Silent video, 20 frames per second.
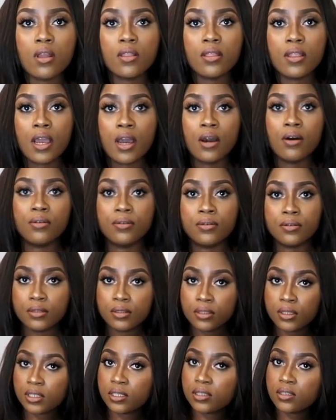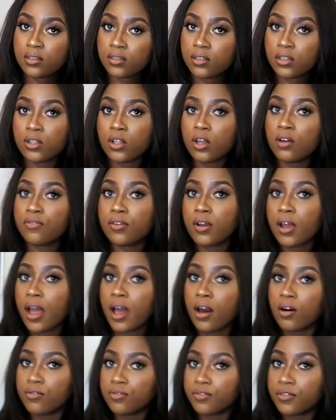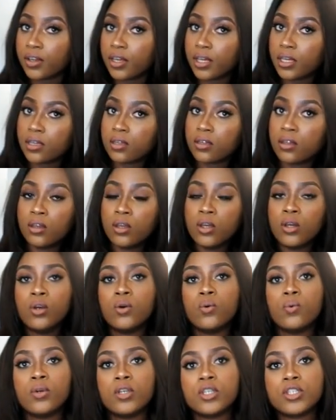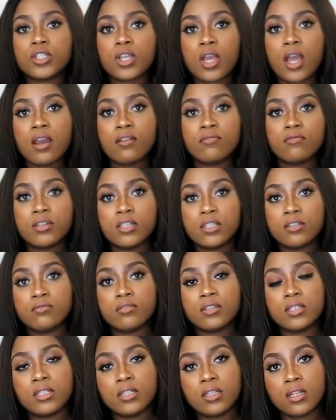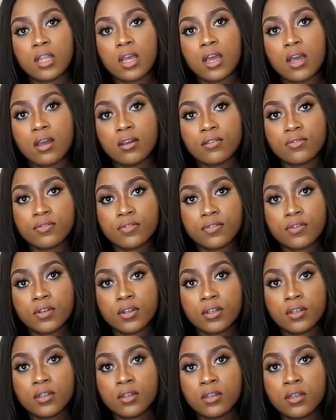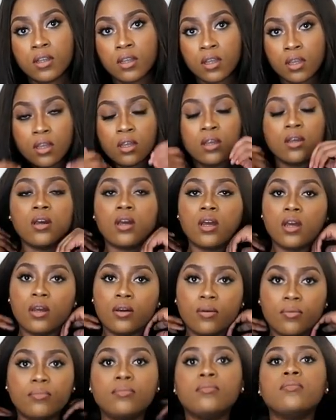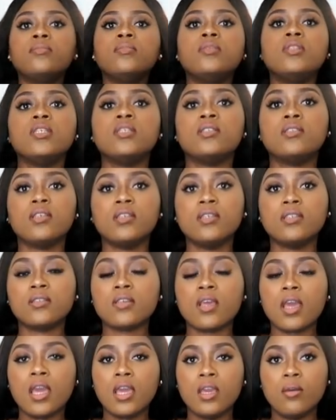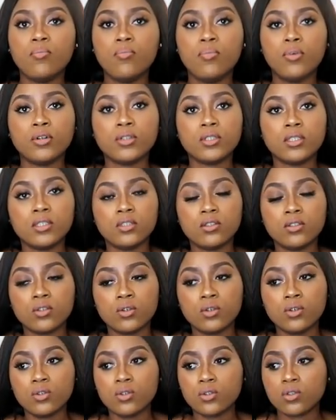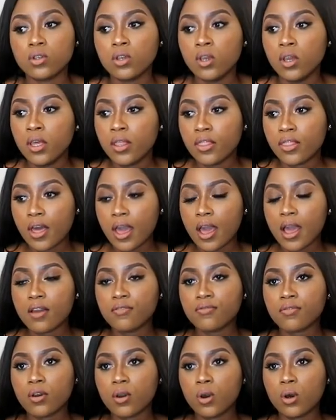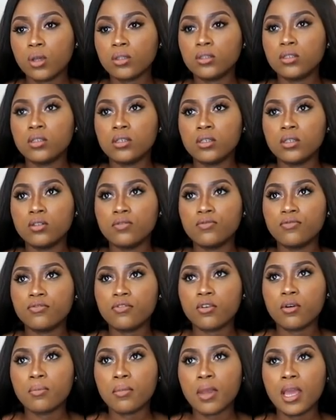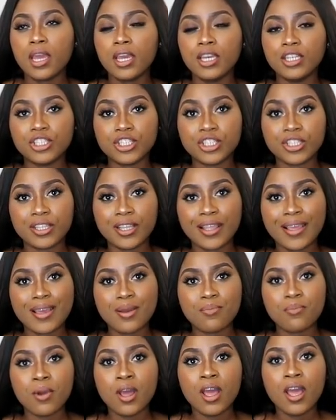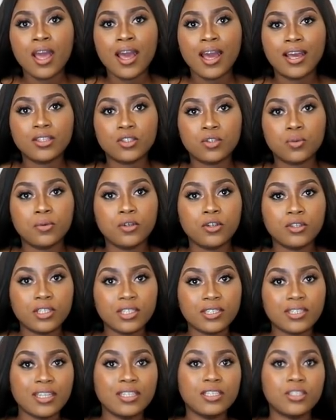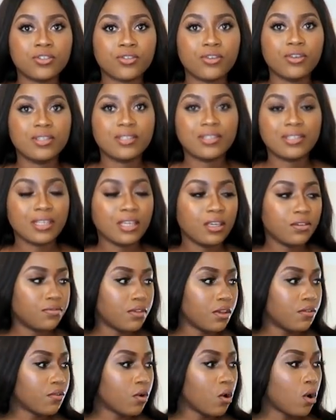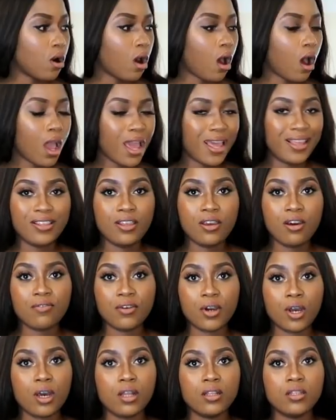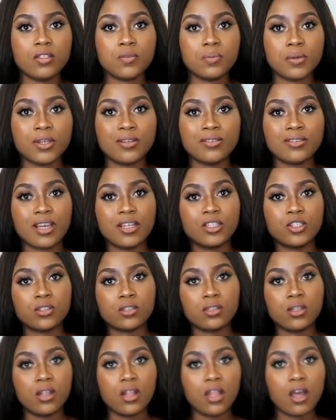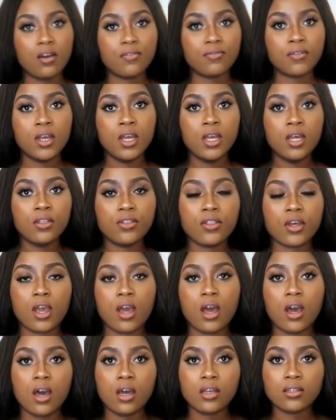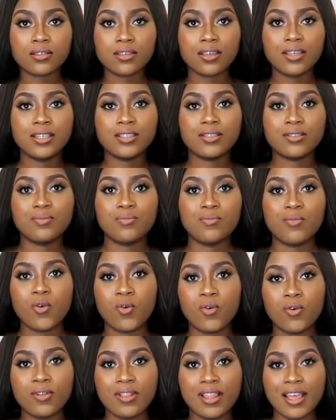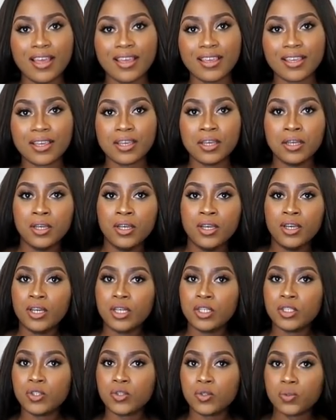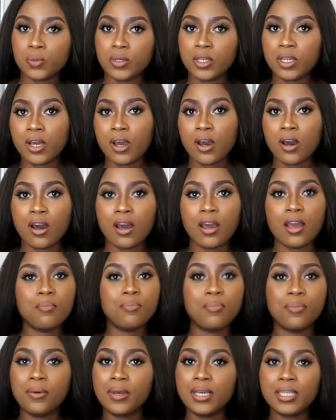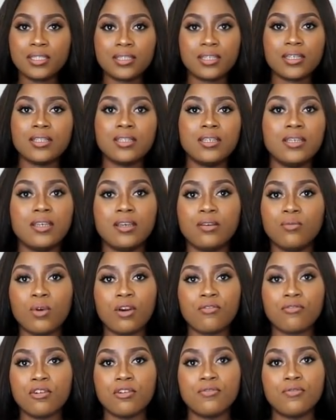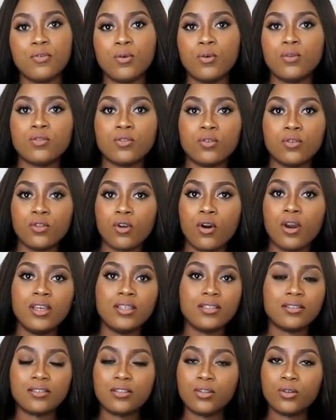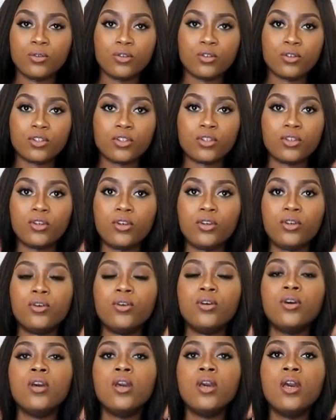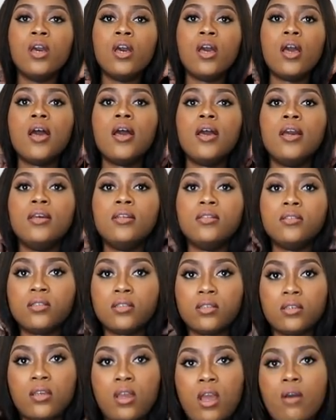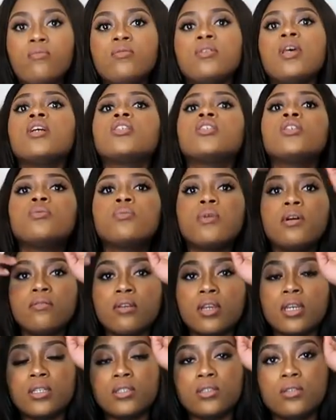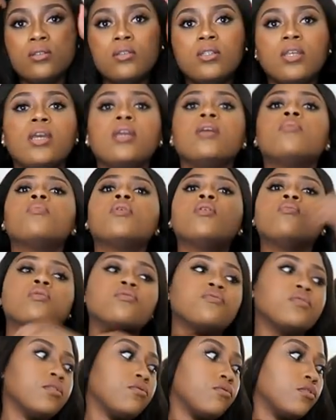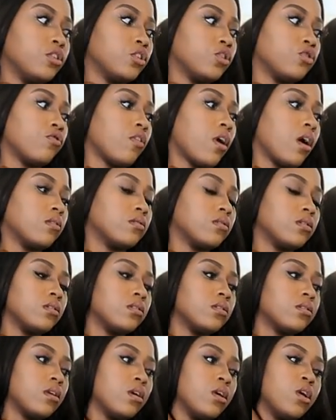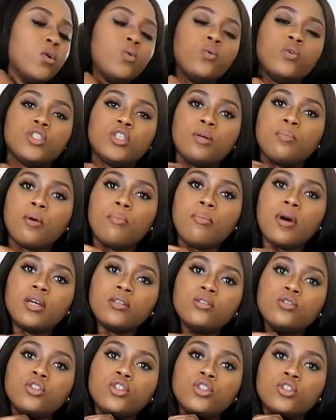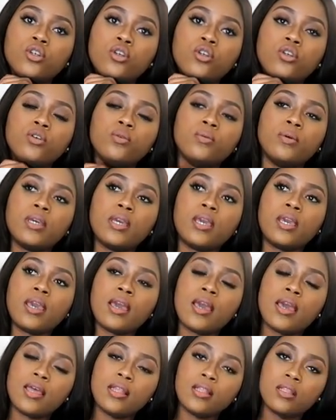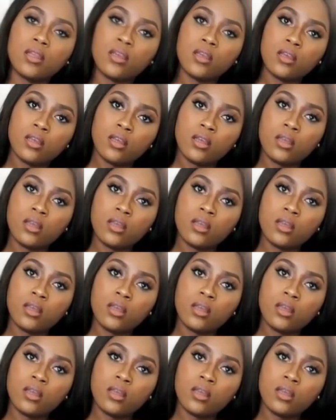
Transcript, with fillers: Now, this is another outfit which I really, really love. Um, this is a bodysuit that I've gotten from H&M and to be honest I need to go and see if they've got any other colours because I just love the cut. It's more like a sweetheart. Basically, whether it falls or not, it still looks cute. And I was actually wearing it today, but with different trousers, which I'm about to show you again.